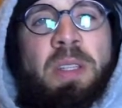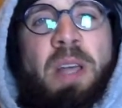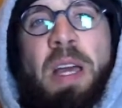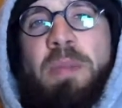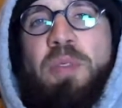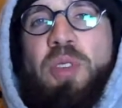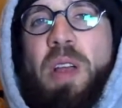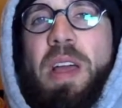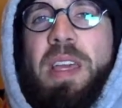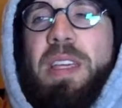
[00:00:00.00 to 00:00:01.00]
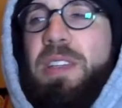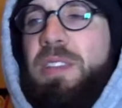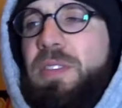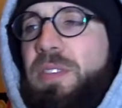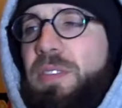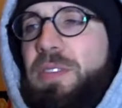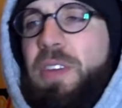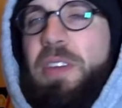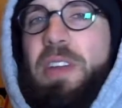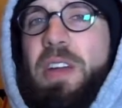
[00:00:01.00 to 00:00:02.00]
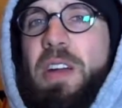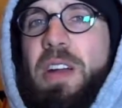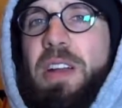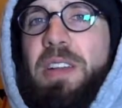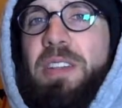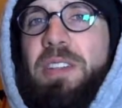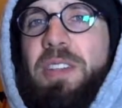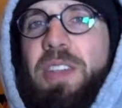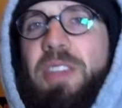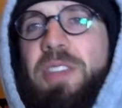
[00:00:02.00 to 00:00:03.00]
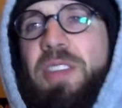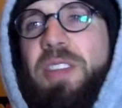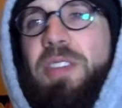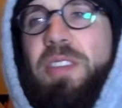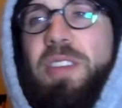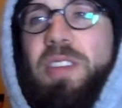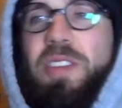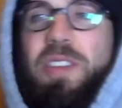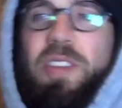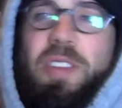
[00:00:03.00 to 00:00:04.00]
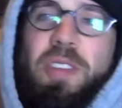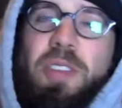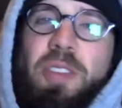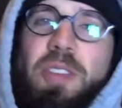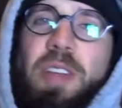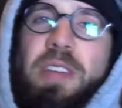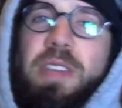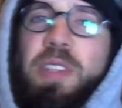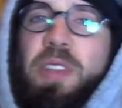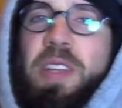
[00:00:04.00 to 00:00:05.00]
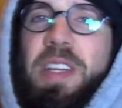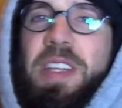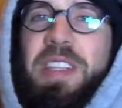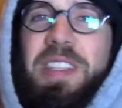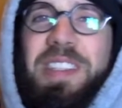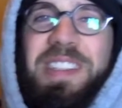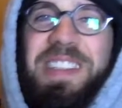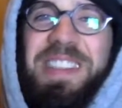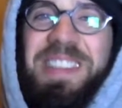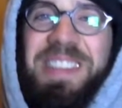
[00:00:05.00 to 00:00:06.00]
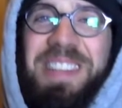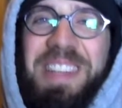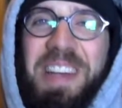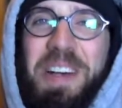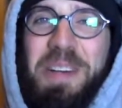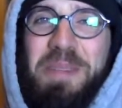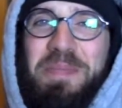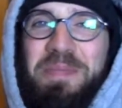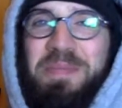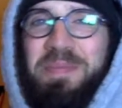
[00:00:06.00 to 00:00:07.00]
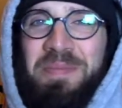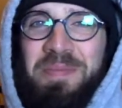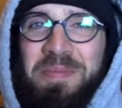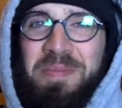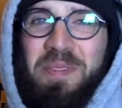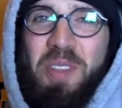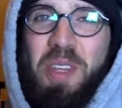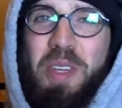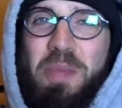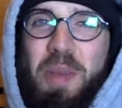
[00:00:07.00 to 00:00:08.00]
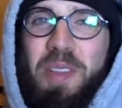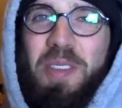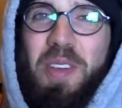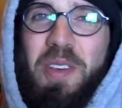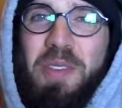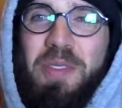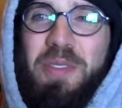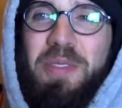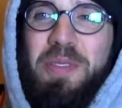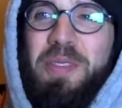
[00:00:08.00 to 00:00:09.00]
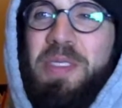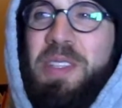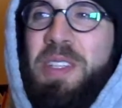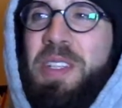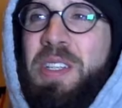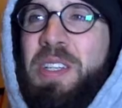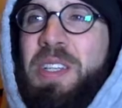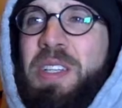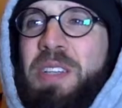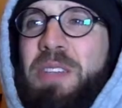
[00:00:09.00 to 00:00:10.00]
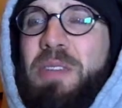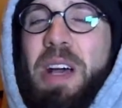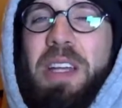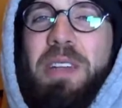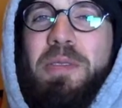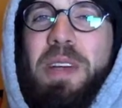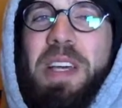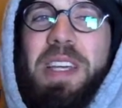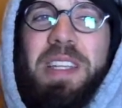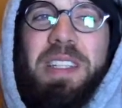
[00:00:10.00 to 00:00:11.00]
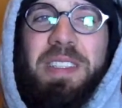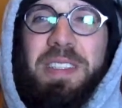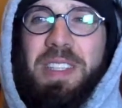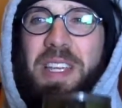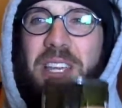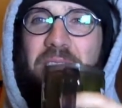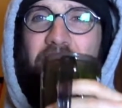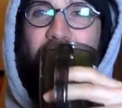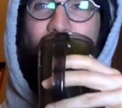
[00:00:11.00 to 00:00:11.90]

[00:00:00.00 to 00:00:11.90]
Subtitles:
I am trying very hard to continue this gravy train, to keep myself rocking away, and